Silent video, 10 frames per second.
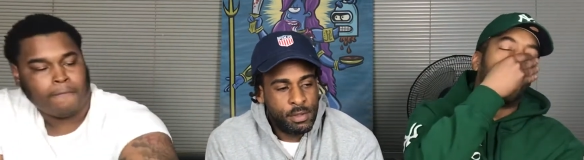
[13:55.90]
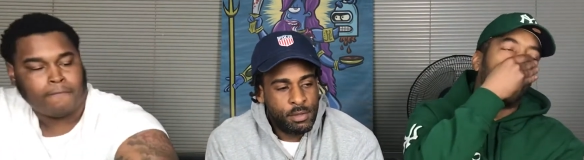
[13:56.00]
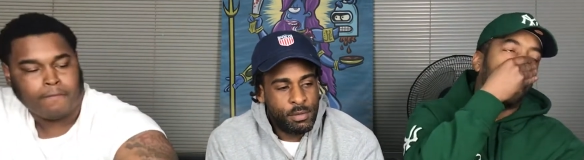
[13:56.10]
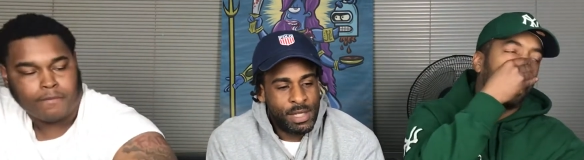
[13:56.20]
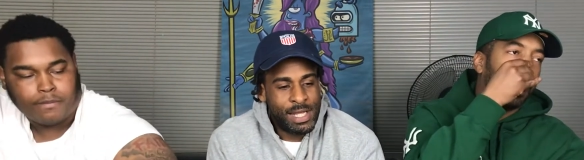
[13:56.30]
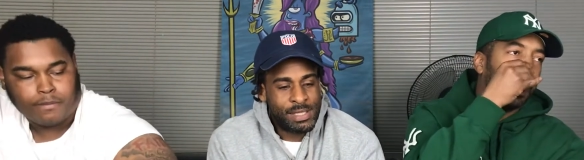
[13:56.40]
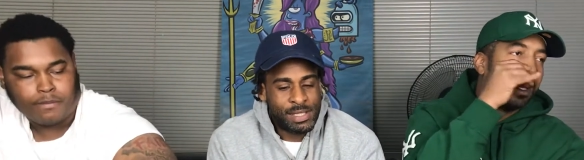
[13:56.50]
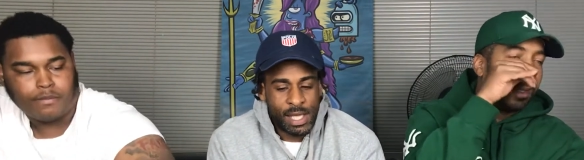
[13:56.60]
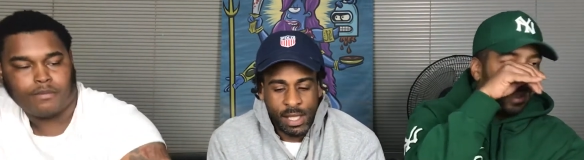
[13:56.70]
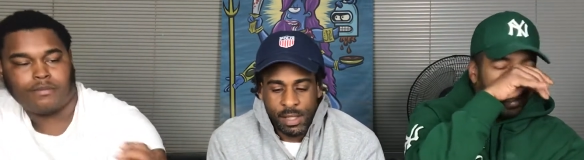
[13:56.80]
Speaker 1: where that's
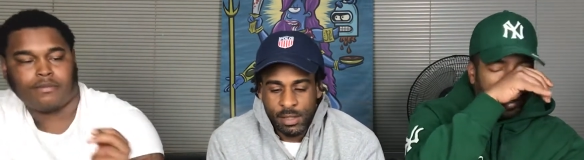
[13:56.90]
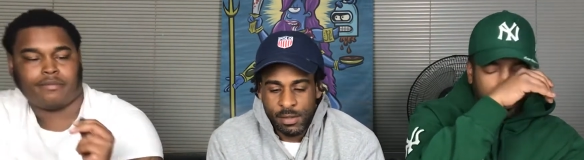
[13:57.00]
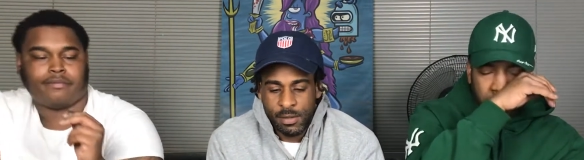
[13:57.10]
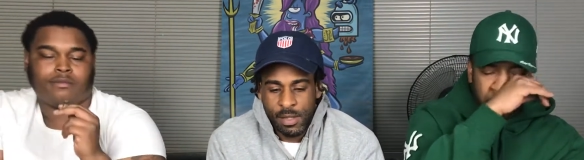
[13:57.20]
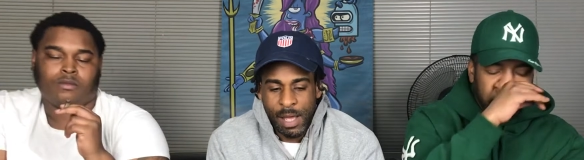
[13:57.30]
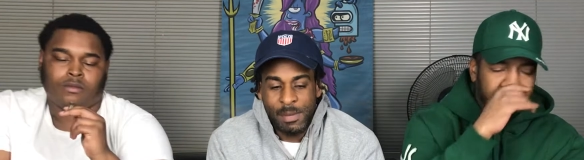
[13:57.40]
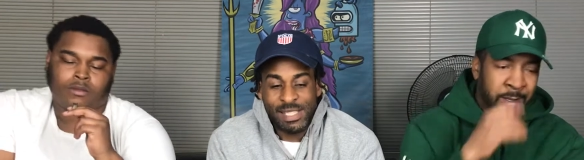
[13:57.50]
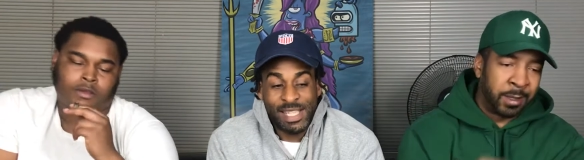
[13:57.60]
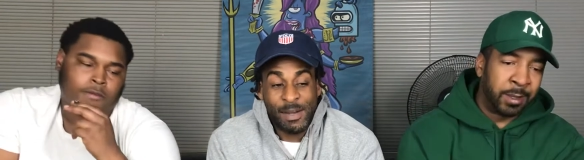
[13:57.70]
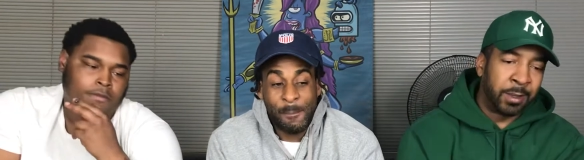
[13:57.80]
at? I be
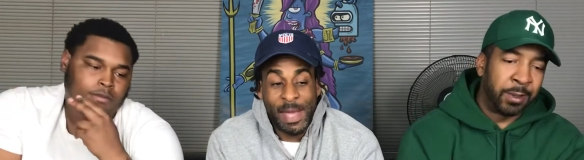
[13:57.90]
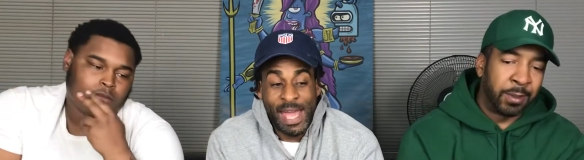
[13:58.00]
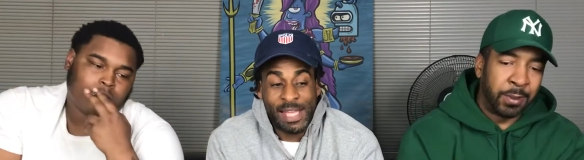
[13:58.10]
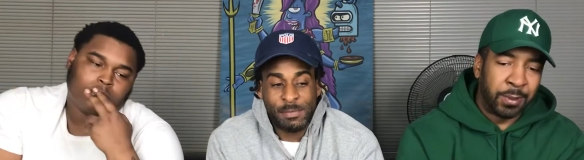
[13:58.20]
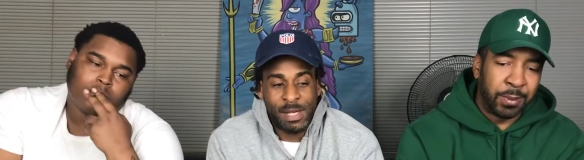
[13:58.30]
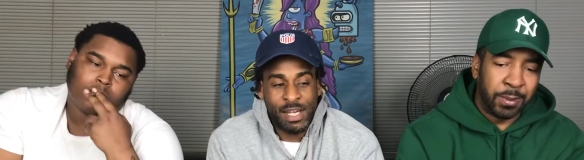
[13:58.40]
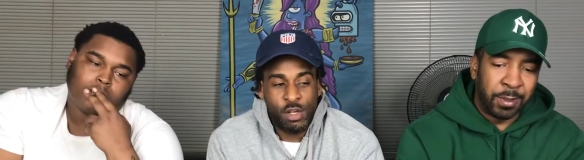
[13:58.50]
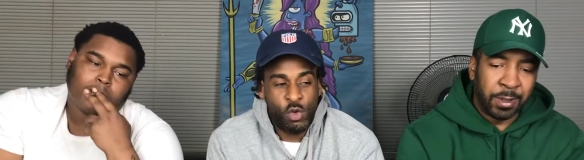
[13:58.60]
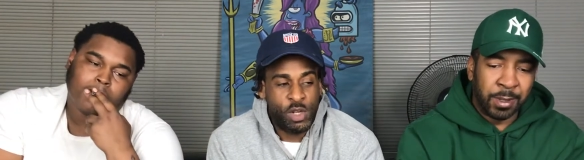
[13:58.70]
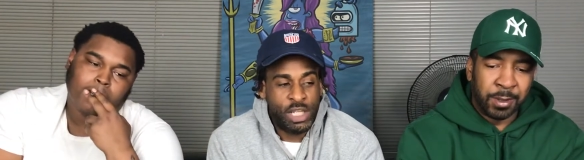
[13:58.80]
seeing the bags, but I
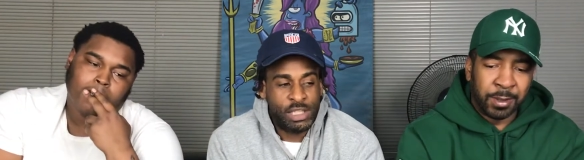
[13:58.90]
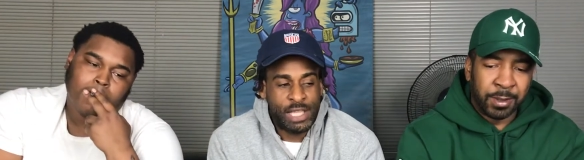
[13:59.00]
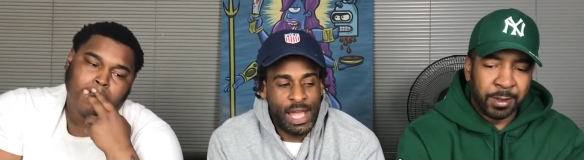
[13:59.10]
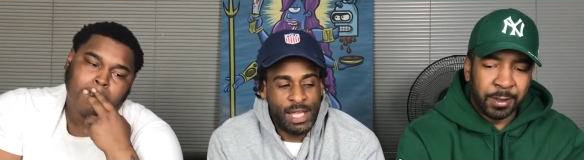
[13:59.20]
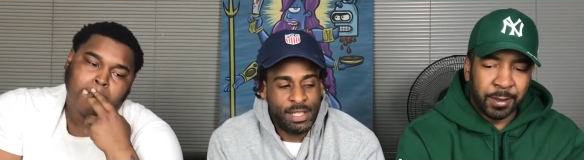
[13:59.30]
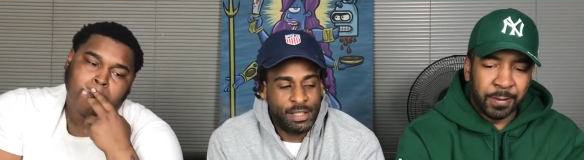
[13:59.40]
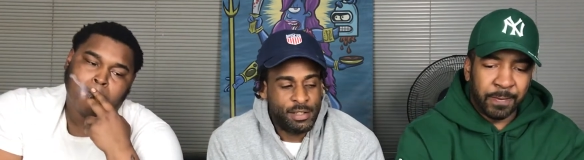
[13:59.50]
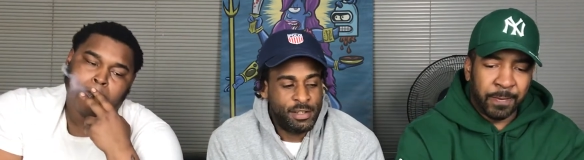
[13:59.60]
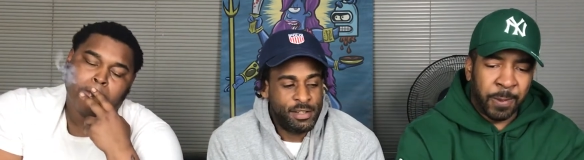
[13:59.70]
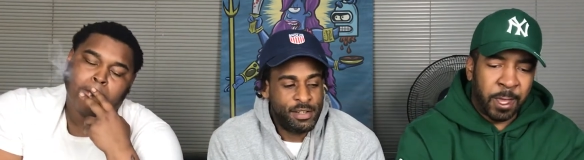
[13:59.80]
know it ain't that.
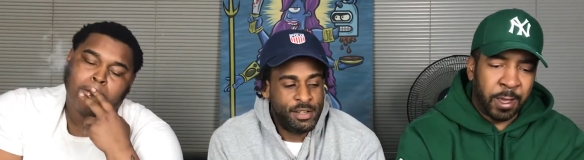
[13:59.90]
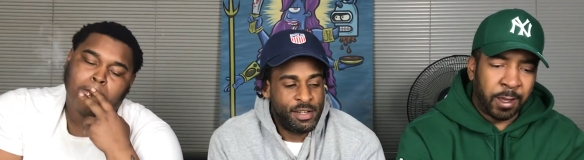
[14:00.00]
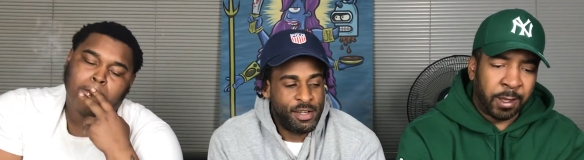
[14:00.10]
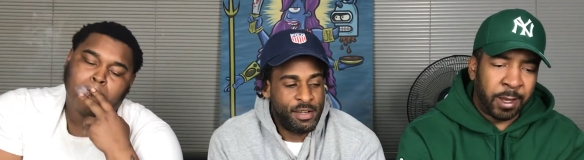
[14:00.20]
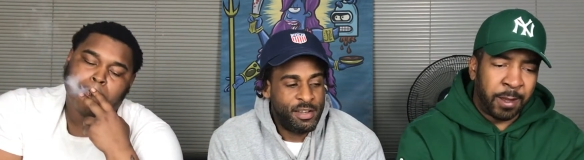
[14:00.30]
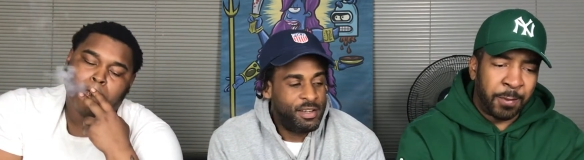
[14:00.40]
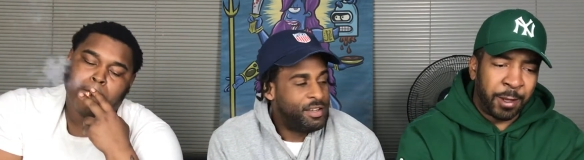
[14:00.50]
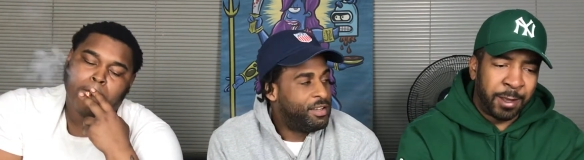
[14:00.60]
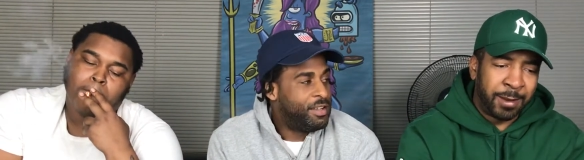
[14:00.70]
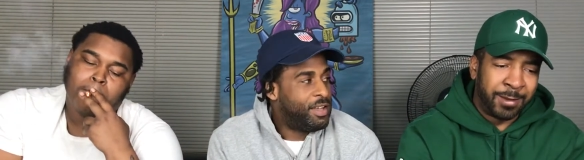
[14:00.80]
Yeah, it can't be.
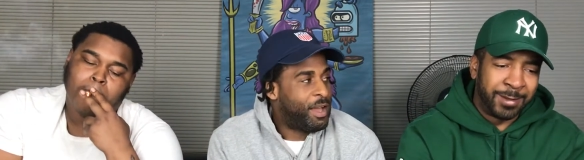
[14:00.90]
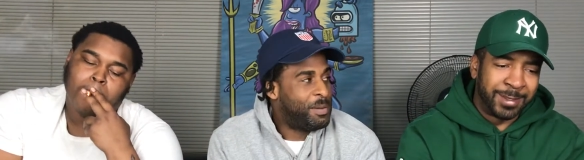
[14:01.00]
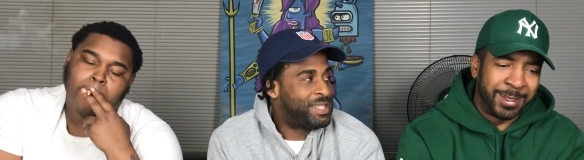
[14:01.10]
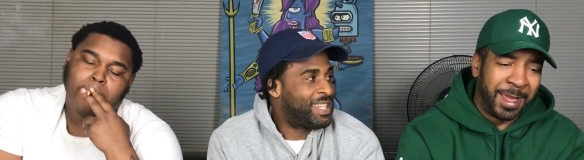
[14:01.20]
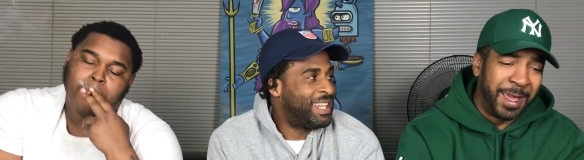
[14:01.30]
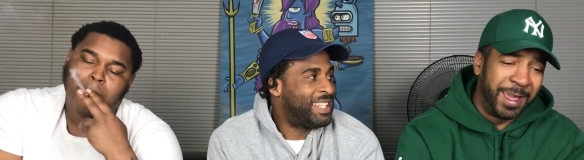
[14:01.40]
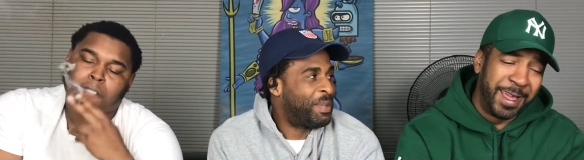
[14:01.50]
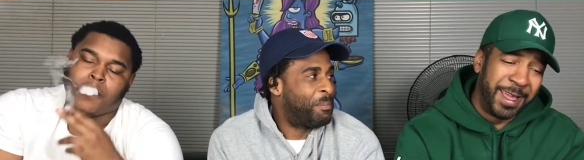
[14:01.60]
I be seeing like the